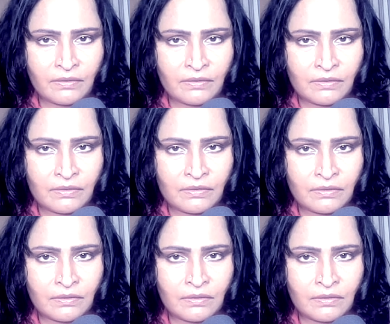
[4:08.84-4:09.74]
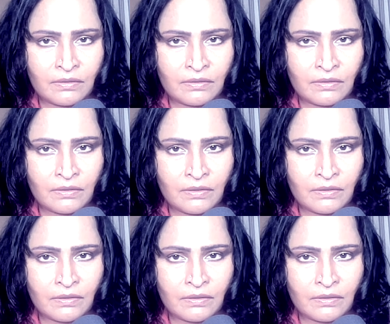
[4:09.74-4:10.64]

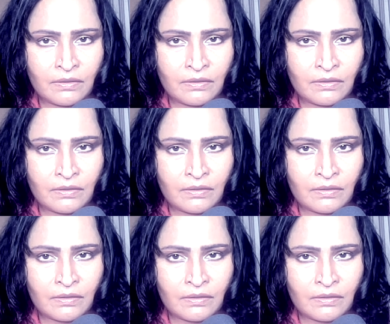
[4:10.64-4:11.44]
Nobody speaks.